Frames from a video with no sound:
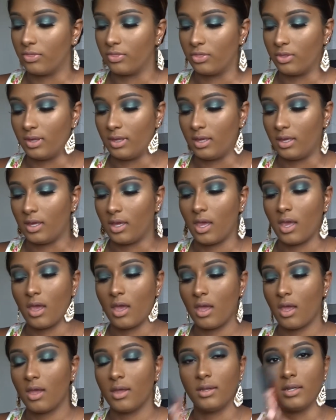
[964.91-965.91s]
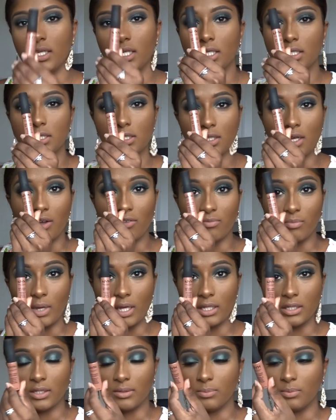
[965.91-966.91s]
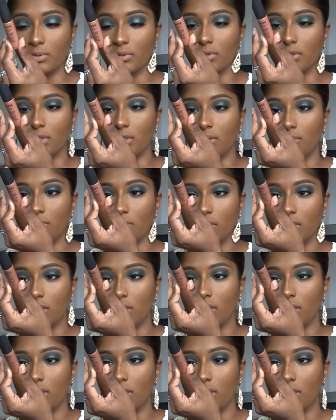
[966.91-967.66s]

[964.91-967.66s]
the NYX Soft Matte Lip Cream